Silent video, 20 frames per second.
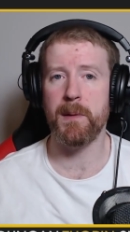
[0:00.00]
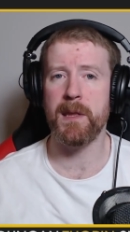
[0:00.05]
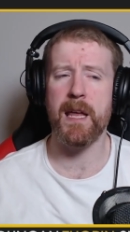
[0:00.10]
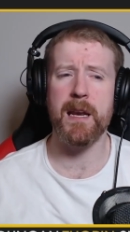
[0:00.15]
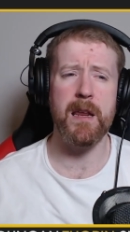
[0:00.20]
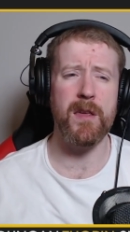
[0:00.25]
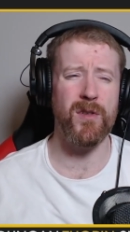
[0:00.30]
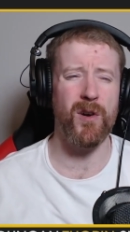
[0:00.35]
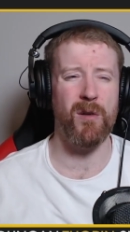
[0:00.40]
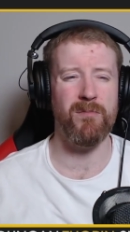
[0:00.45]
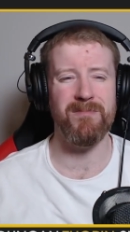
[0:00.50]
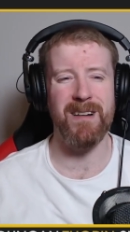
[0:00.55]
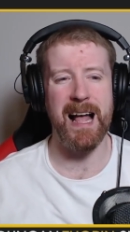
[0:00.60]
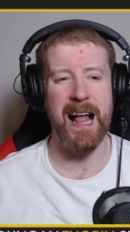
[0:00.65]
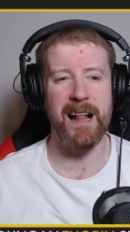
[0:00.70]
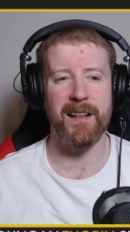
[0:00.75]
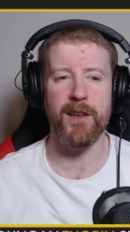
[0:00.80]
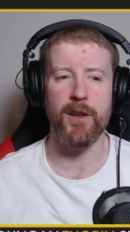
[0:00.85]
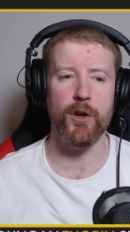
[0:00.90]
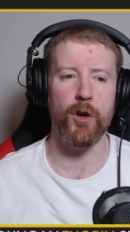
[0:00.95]
but then you thought,
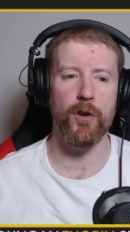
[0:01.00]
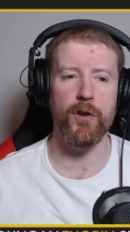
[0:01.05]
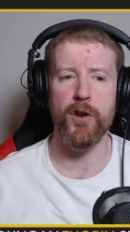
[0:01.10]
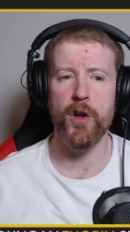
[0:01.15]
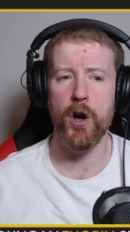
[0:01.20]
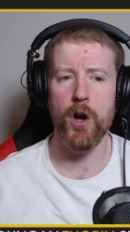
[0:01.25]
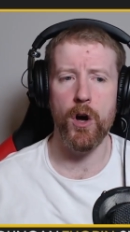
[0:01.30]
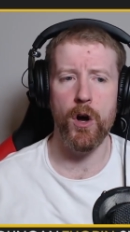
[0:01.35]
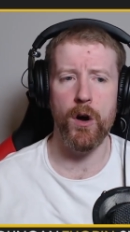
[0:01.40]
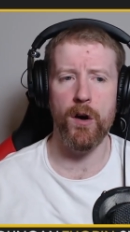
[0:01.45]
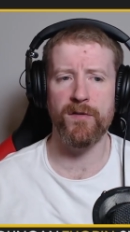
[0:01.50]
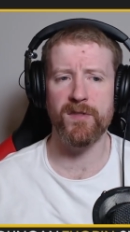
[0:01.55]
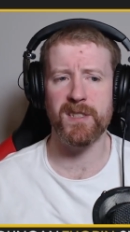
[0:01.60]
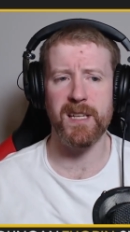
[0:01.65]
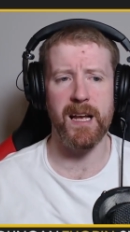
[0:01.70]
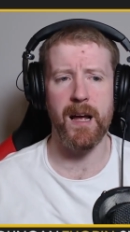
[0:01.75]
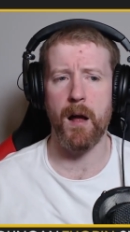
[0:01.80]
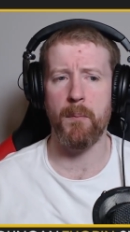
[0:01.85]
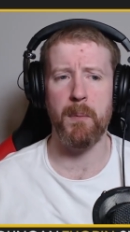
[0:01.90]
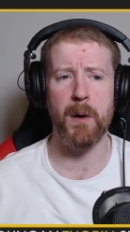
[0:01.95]
well, you know,
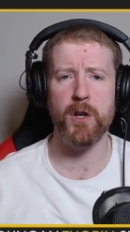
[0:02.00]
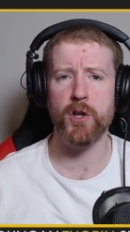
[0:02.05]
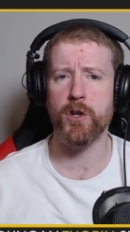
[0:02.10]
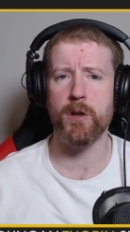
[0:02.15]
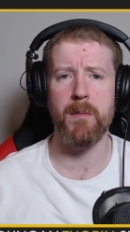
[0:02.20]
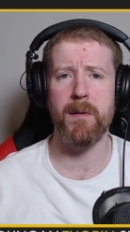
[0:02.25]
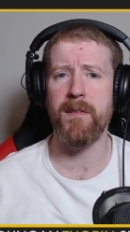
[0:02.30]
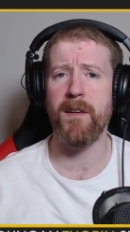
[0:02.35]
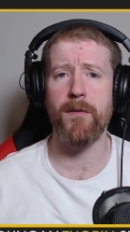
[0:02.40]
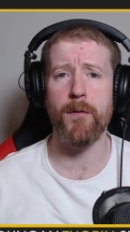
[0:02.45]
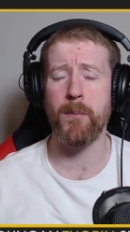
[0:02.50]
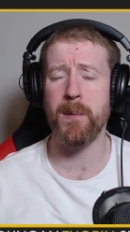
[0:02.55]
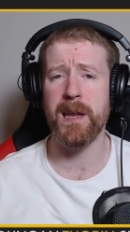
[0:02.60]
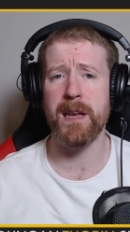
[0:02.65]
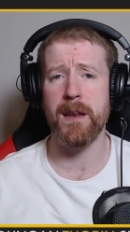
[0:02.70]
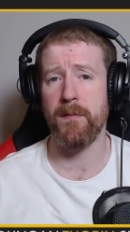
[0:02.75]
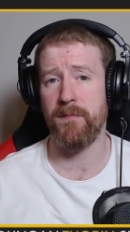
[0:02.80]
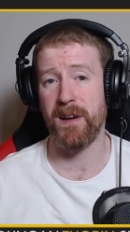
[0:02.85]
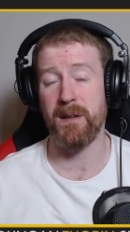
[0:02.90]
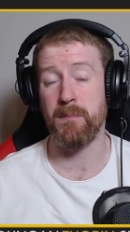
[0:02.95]
nerves, like a bunch of them have never
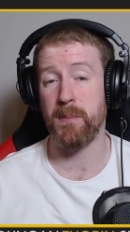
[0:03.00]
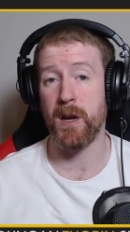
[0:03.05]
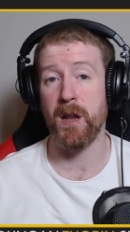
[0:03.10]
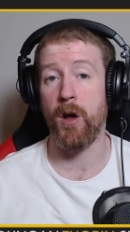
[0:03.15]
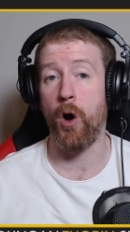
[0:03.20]
been, in fact,